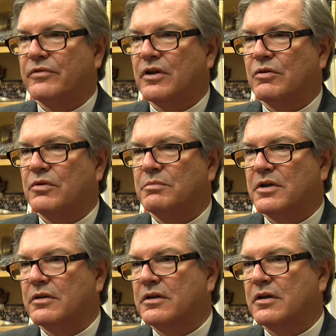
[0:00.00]
low and
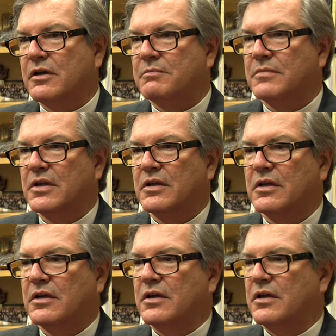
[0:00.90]
middle income,
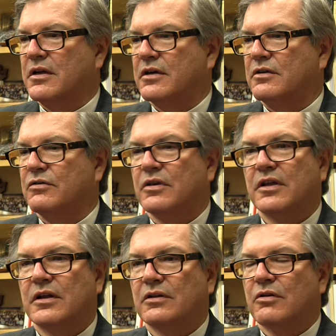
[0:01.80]
who can
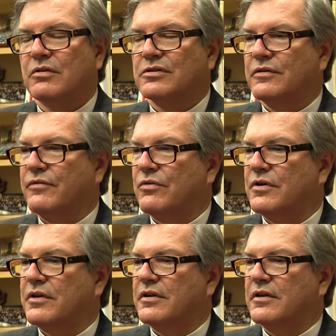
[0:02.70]
get a loan and so forth.